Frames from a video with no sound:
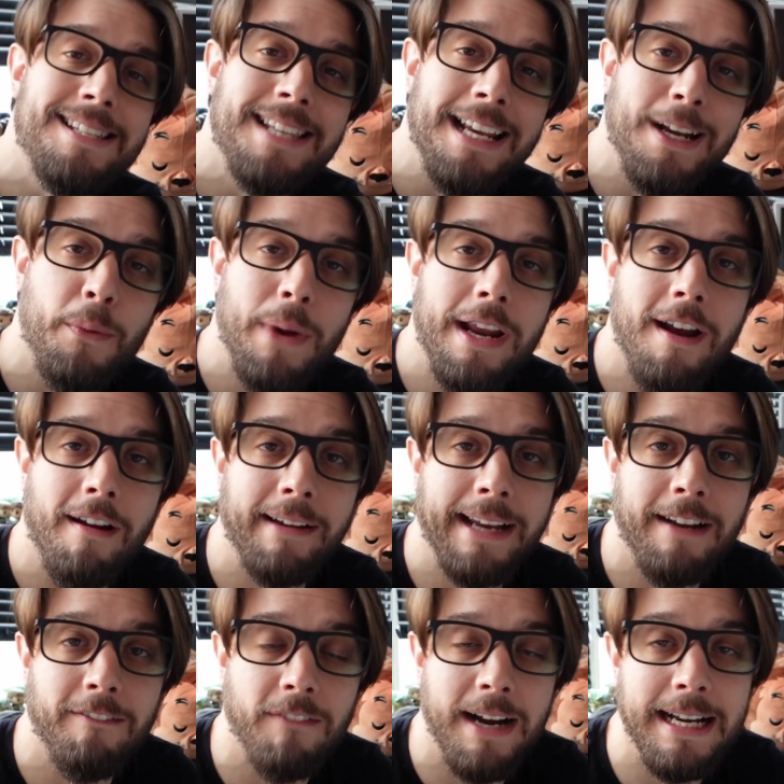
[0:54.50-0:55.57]
seat. We are
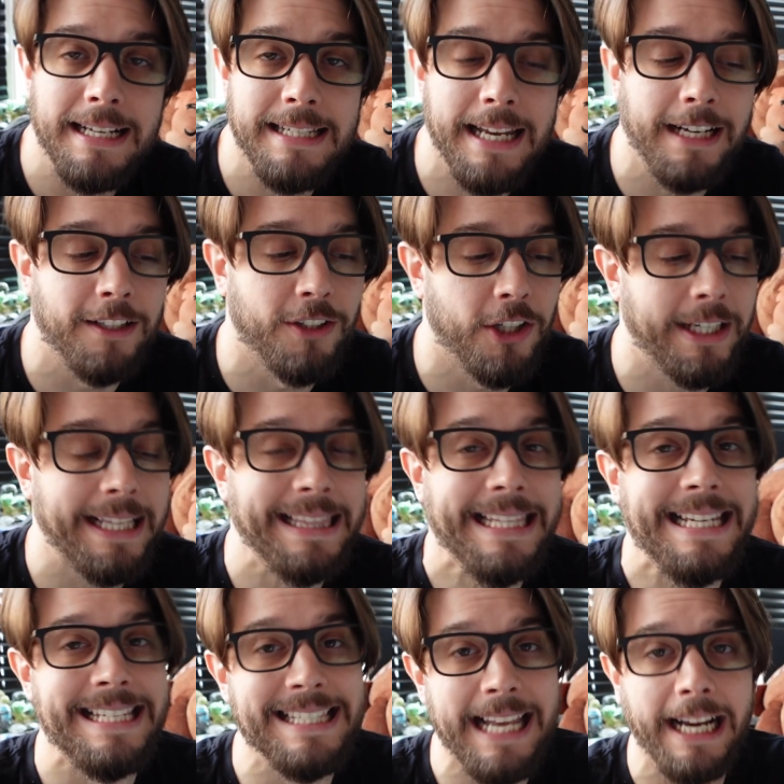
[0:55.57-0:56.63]
getting ready to take a look at
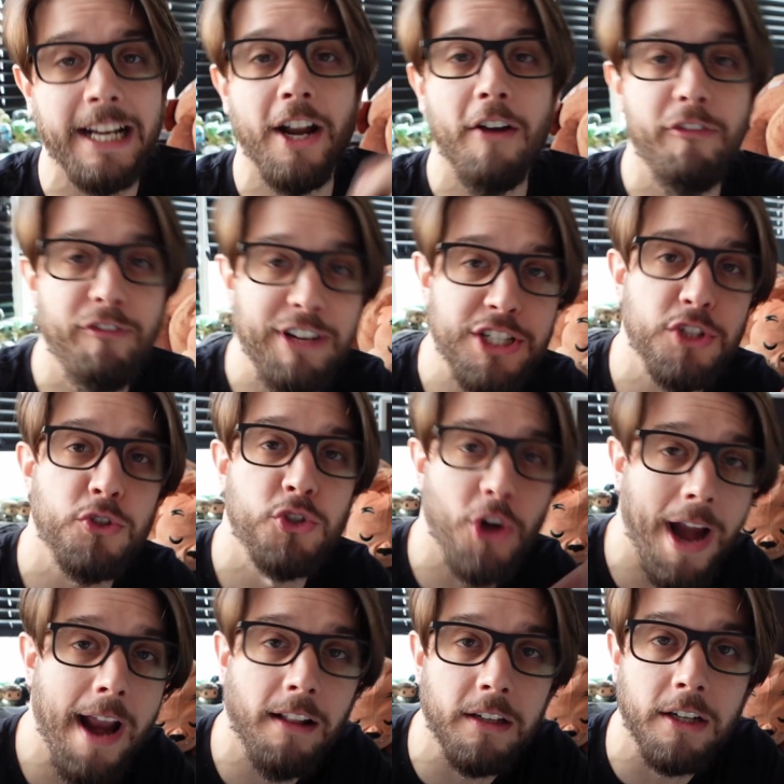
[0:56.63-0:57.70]
the second official
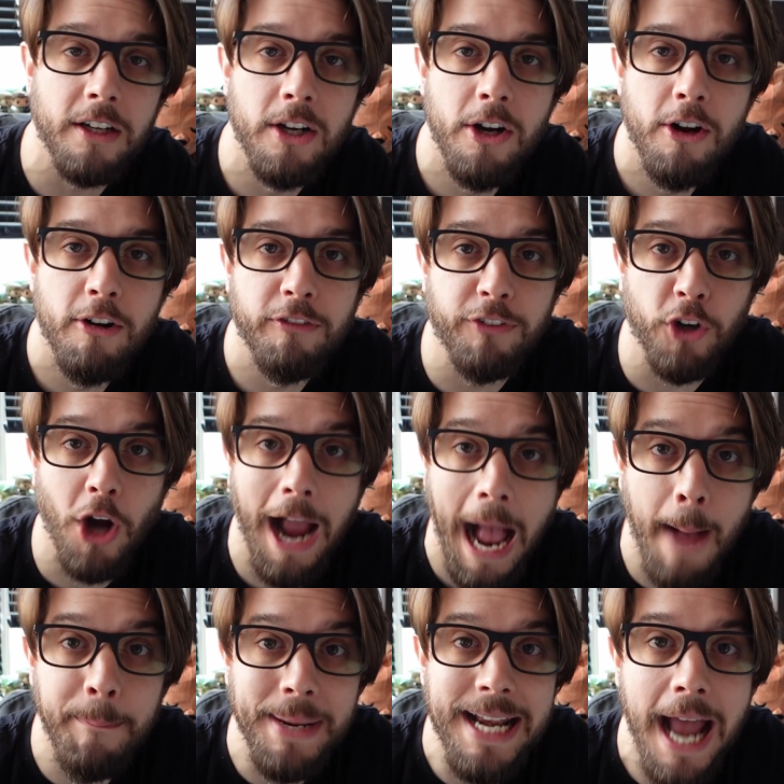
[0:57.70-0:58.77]
trailer for
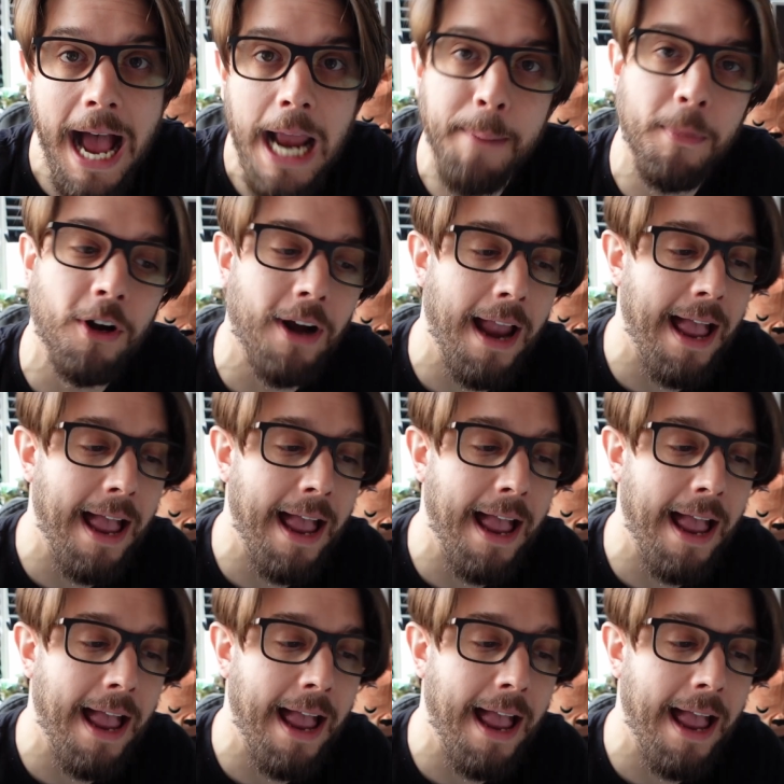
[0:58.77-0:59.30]
Oppenheimer.